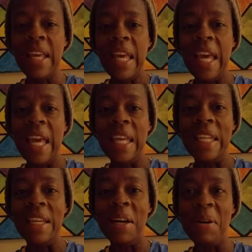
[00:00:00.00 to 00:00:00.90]

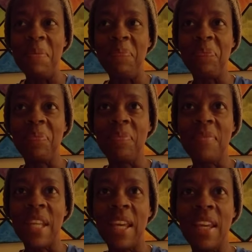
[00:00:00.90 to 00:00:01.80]
And um,
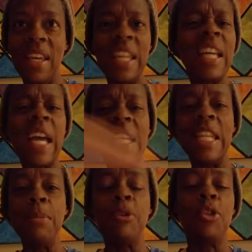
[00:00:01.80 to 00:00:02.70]
it, and it kind of
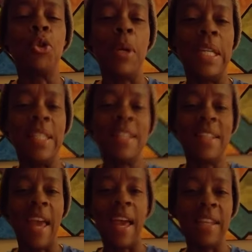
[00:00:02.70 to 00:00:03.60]
demonstrates
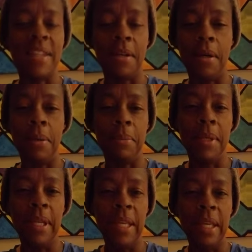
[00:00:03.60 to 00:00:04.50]
that um,
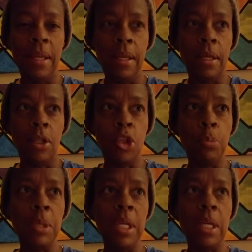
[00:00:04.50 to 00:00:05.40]
to
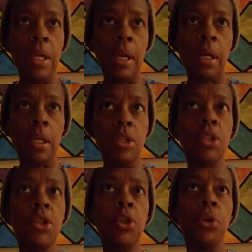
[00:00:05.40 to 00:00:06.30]
be
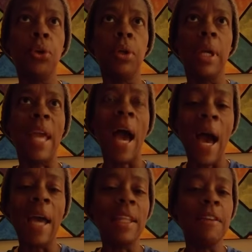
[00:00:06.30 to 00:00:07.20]
considered a
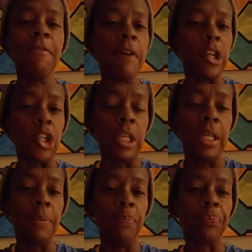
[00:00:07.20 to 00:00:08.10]
highly
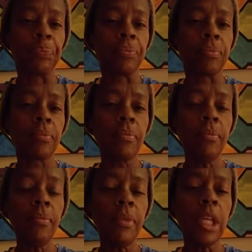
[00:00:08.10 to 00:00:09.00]
functioning
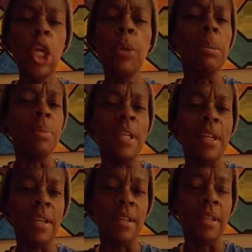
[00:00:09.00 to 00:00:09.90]
human
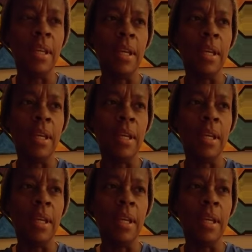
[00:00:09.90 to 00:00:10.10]
being